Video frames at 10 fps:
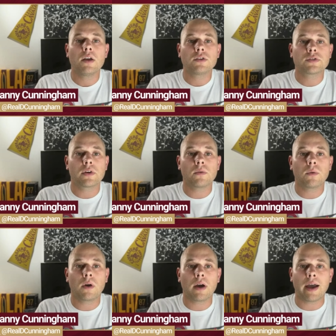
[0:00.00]

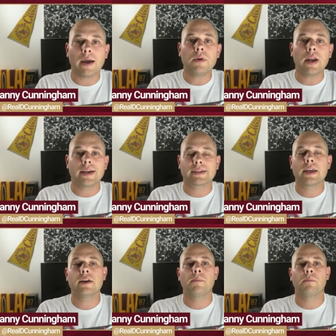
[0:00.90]
So I want to ask
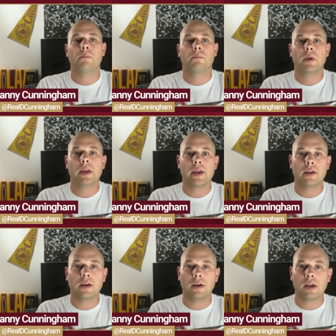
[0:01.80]
him
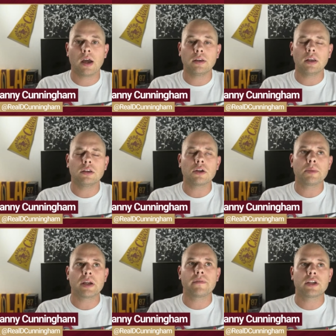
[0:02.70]
in a, a little
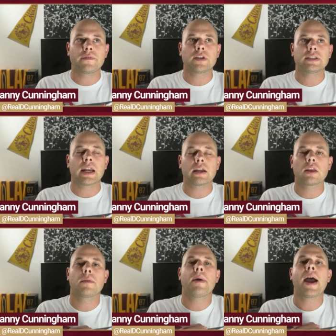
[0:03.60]
bit of a different setting
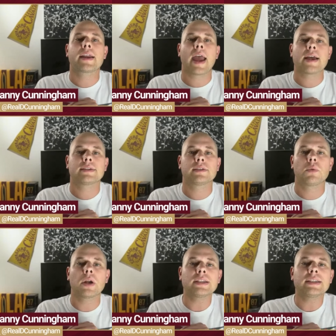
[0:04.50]
than the podcast is
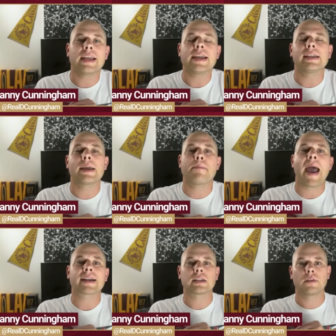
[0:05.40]
what does it take to get
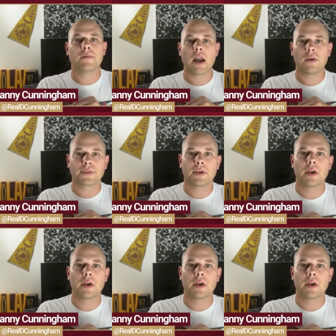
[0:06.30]
back to the finals?